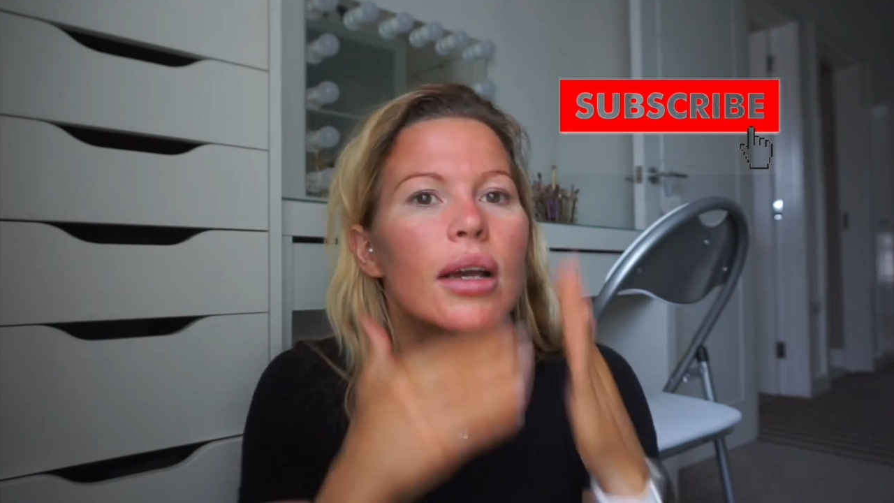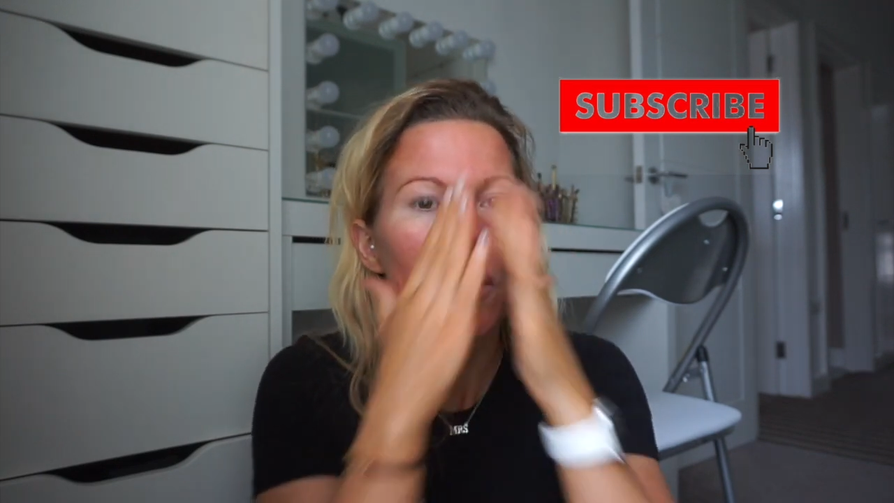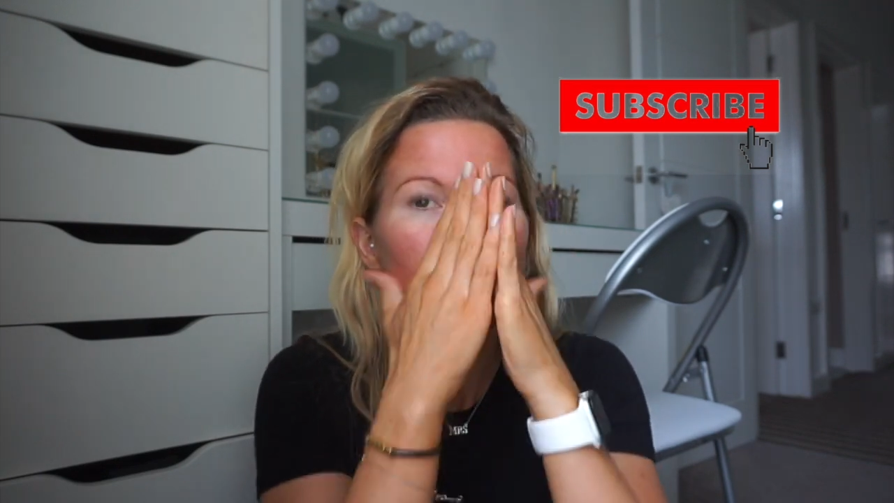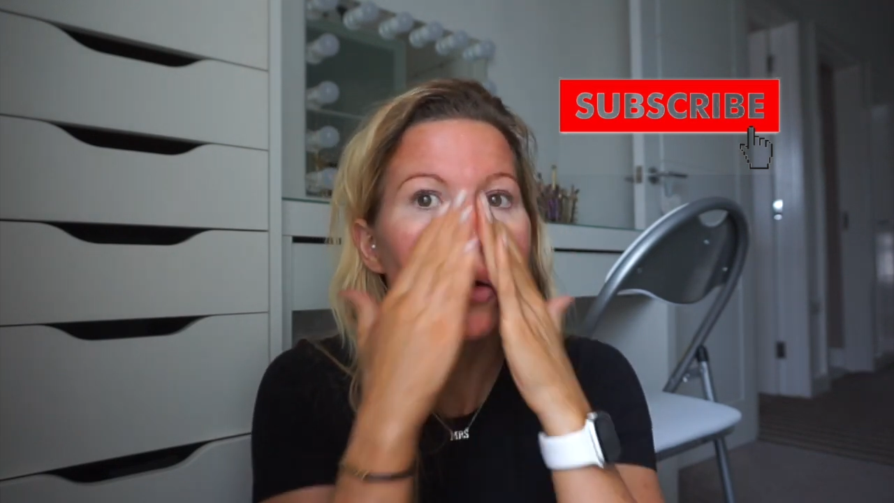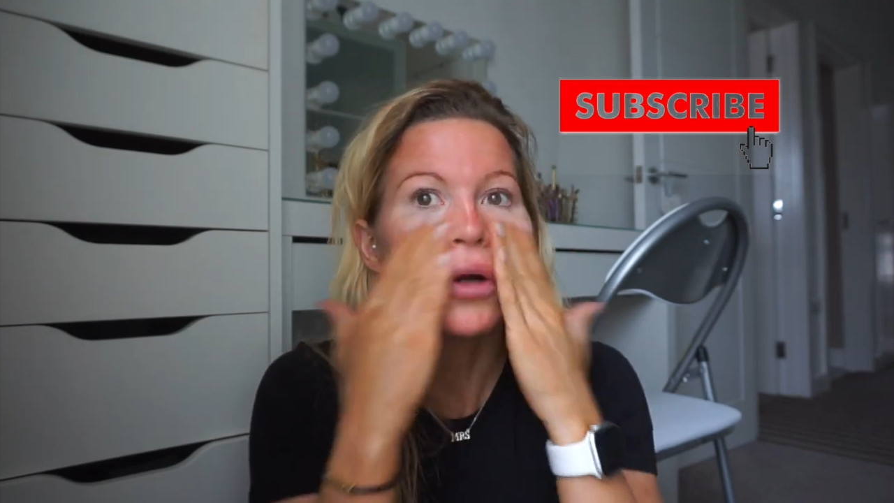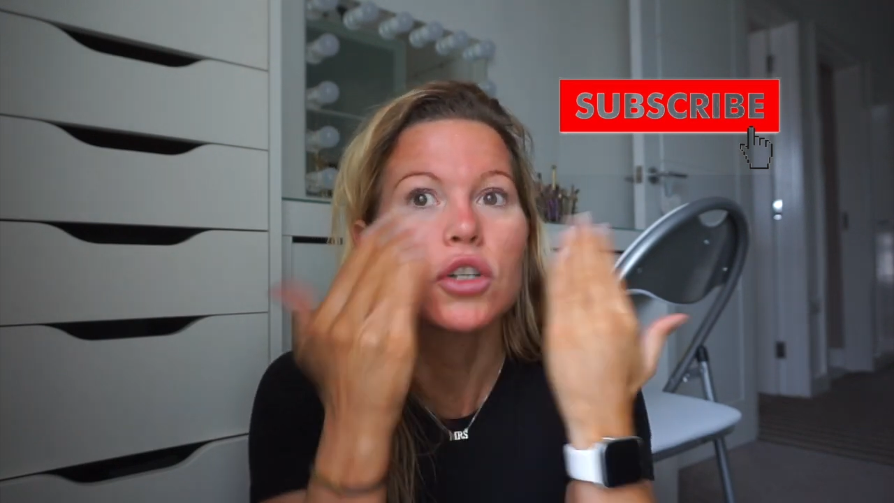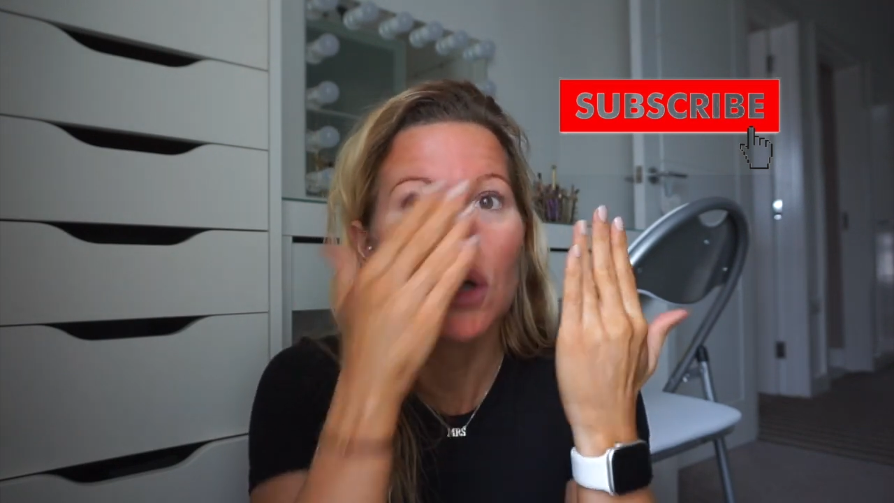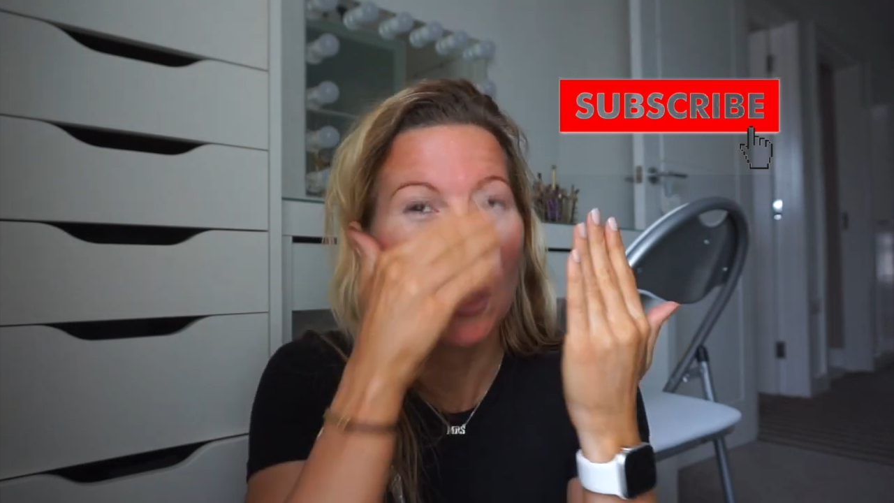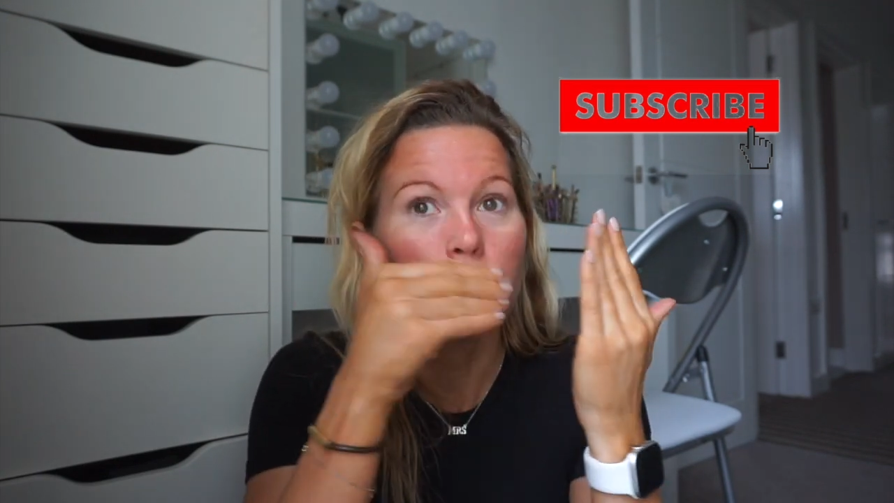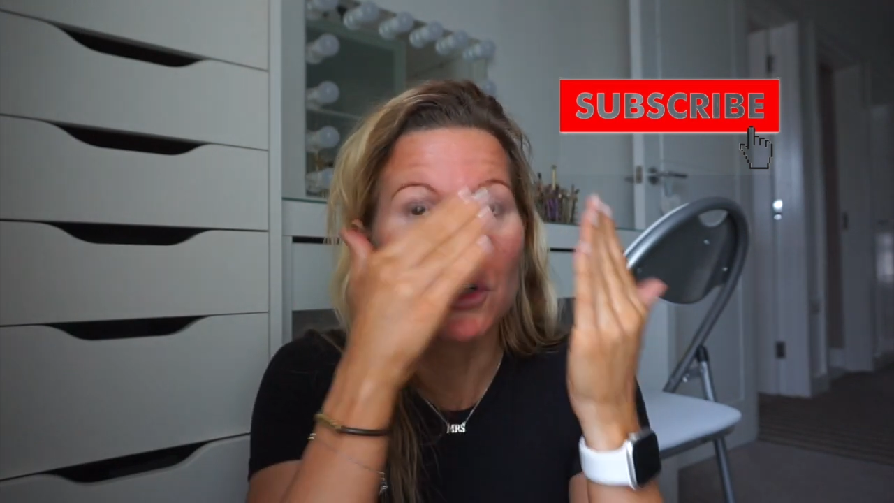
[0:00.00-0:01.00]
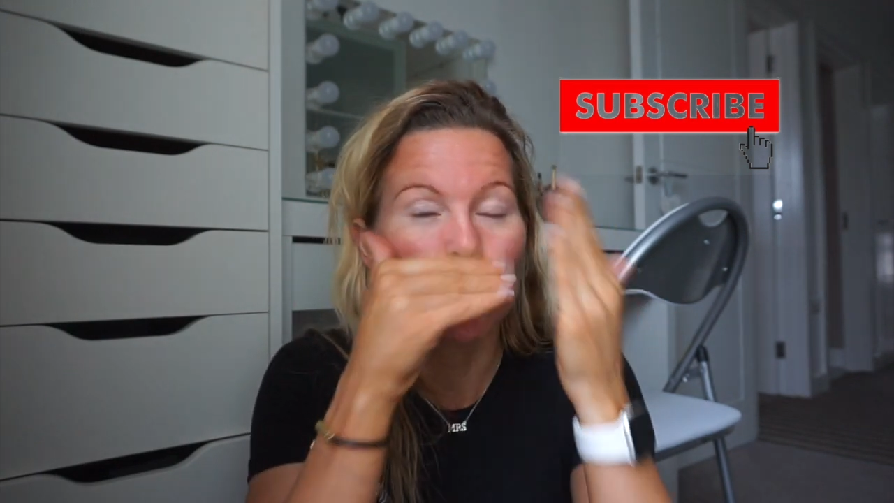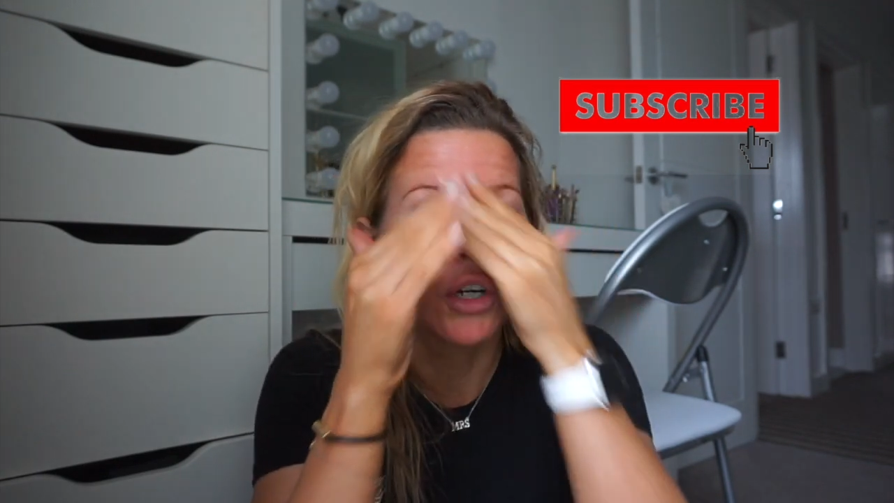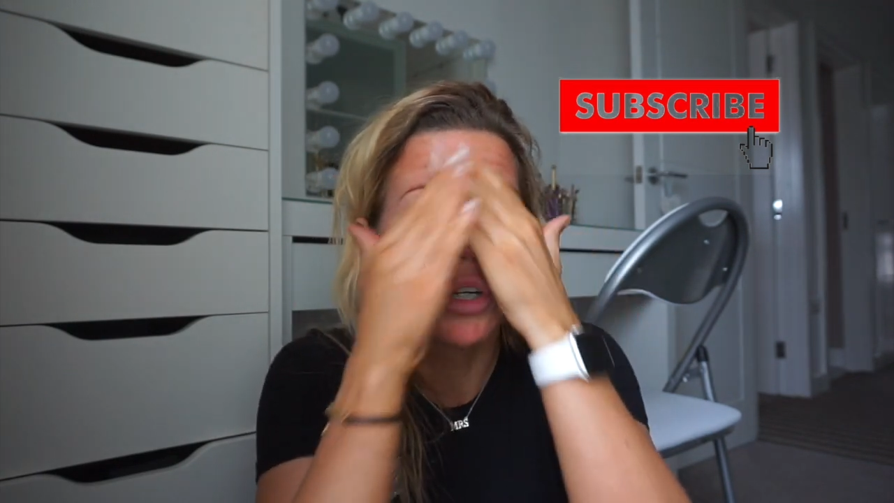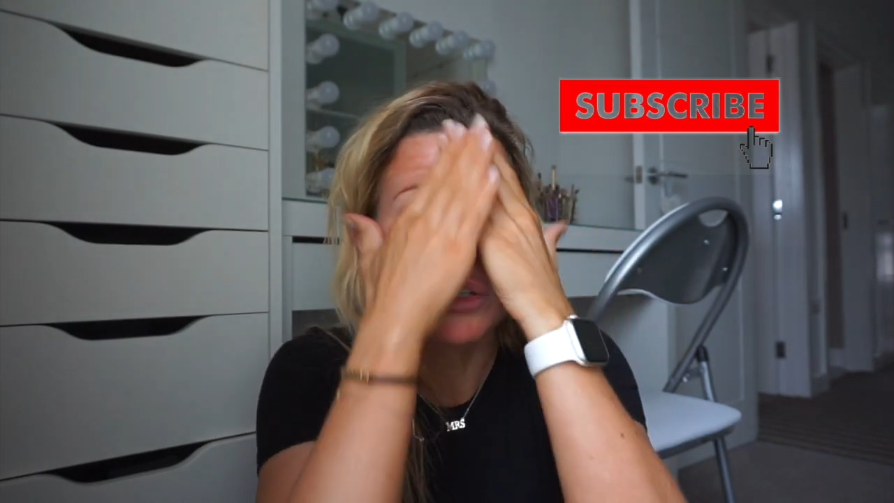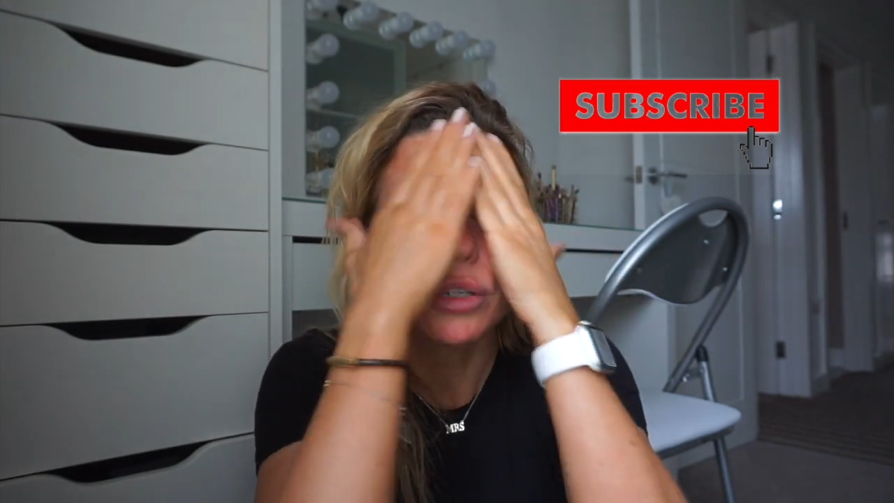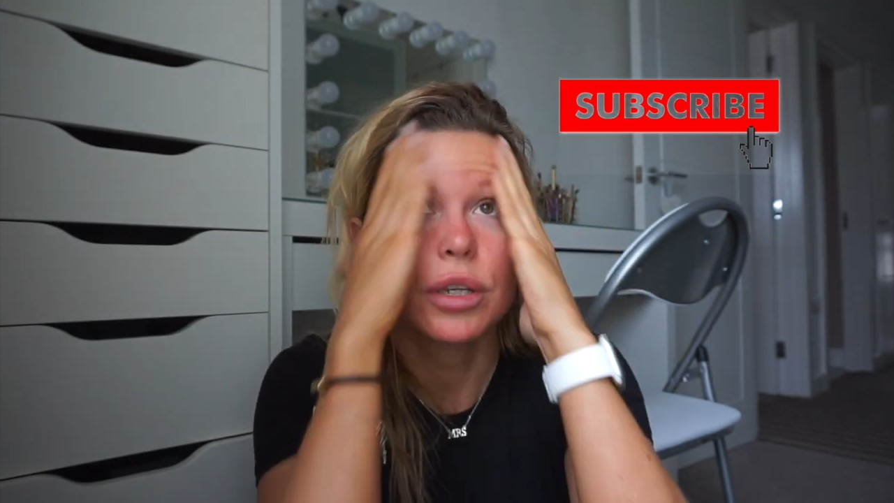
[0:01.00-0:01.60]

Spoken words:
Wardrobe, drawers,